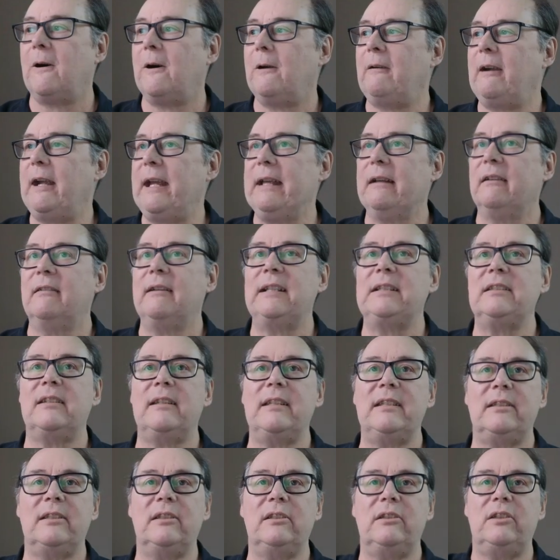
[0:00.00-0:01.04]
right, let's
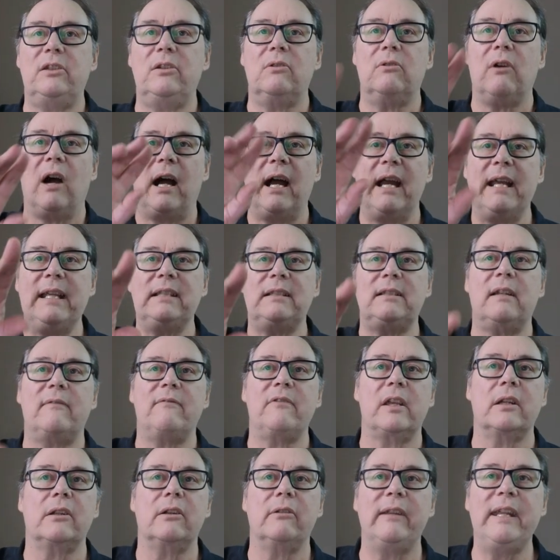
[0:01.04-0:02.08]
listen to Heist of
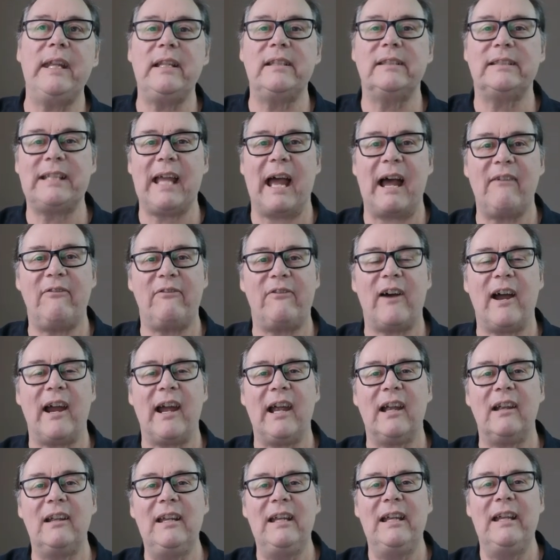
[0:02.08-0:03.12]
the Green
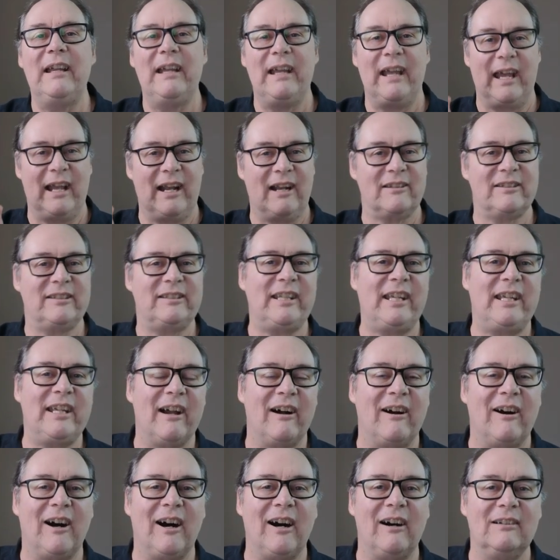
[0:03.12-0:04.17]
Sapphire, and I'll see you
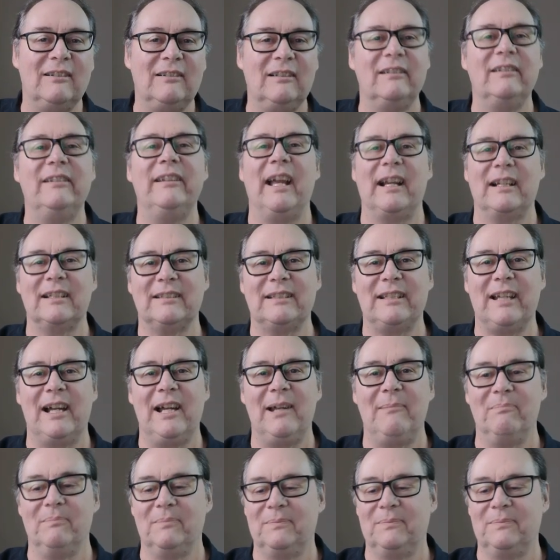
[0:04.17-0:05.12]
all next time.